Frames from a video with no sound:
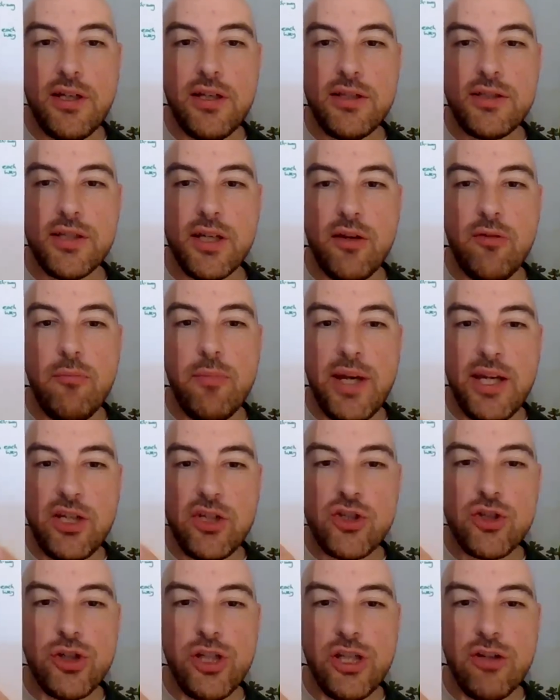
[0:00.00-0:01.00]
So make
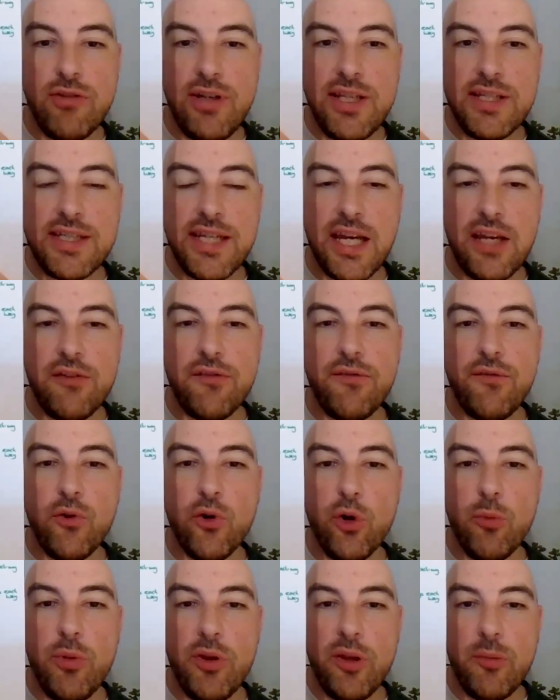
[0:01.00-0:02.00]
sure you're at least getting
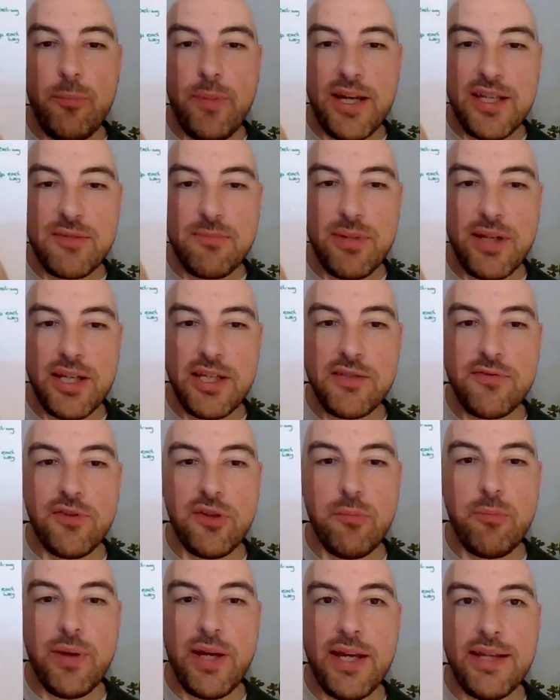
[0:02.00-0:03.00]
four, but the best place for
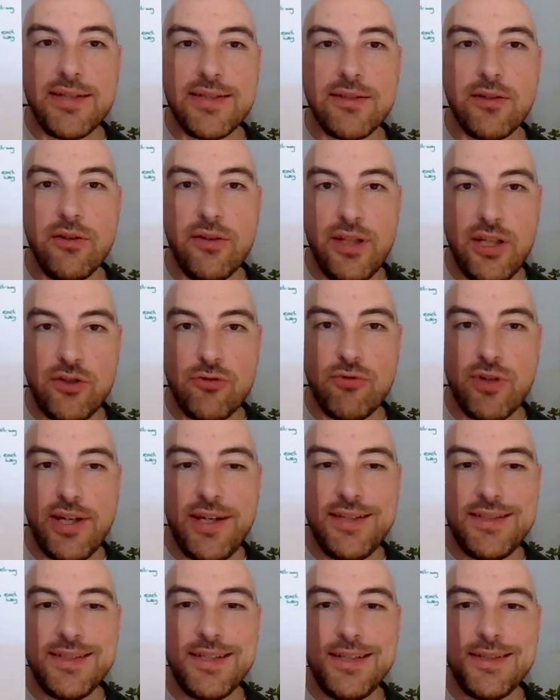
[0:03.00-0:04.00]
the bets on this
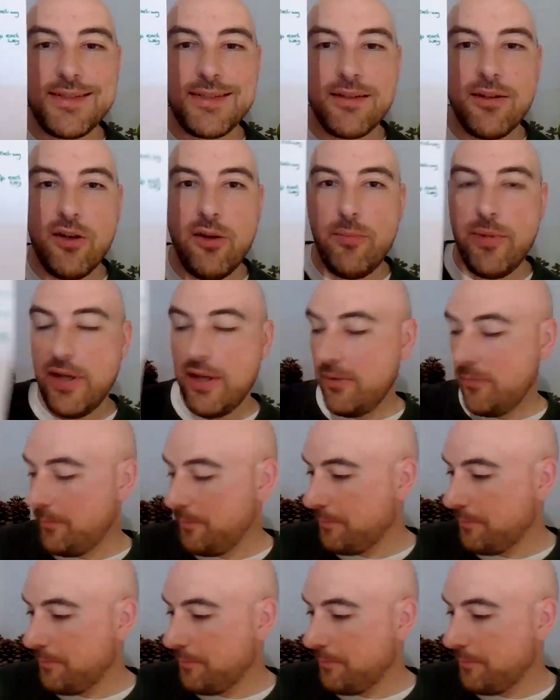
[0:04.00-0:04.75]
race is Skybet.